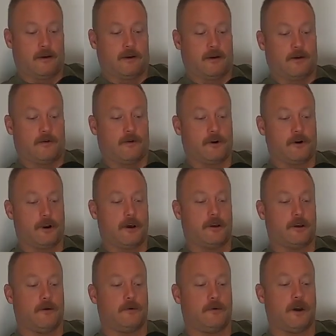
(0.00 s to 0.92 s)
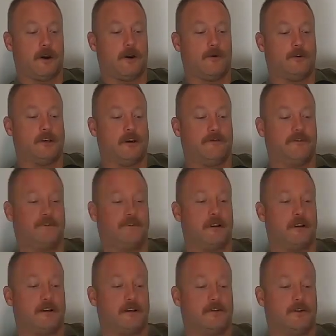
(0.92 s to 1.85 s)
Well, right, here we go. What'd you have for dinner
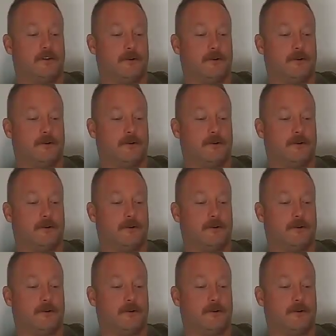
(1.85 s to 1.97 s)
last night?